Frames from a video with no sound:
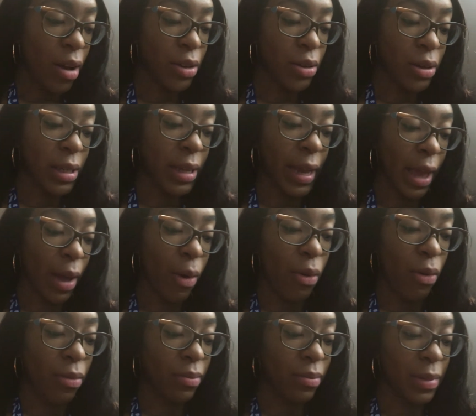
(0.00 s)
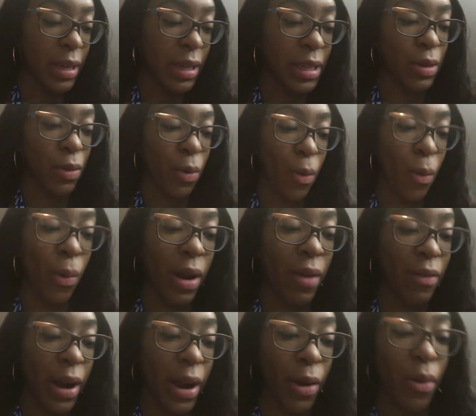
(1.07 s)
as soon as I get home, because
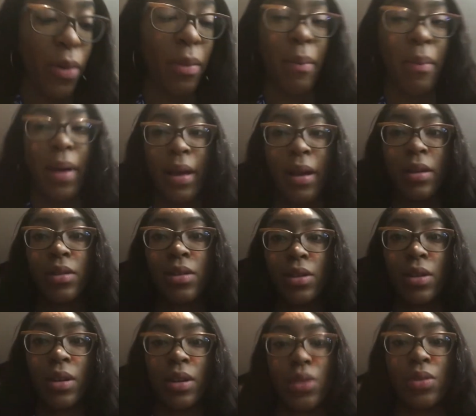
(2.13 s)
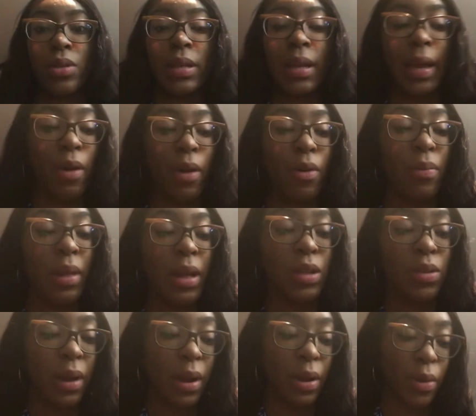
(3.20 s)
whenever I go in my bed, as soon as I get home,
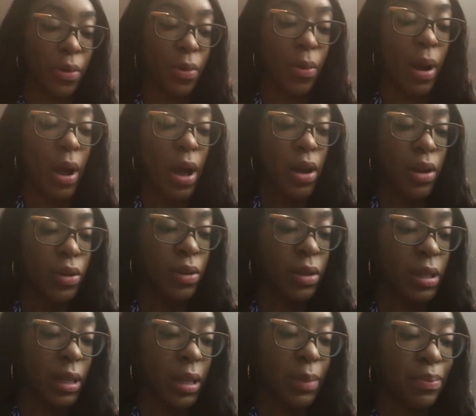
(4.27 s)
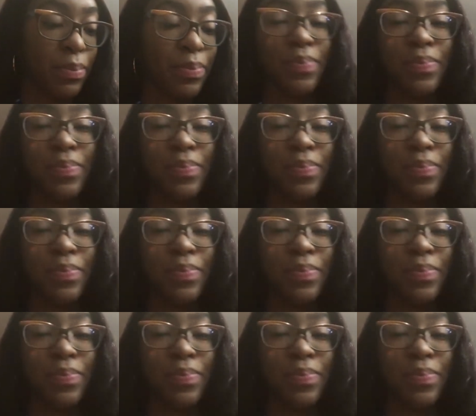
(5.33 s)
that's when I go to sleep.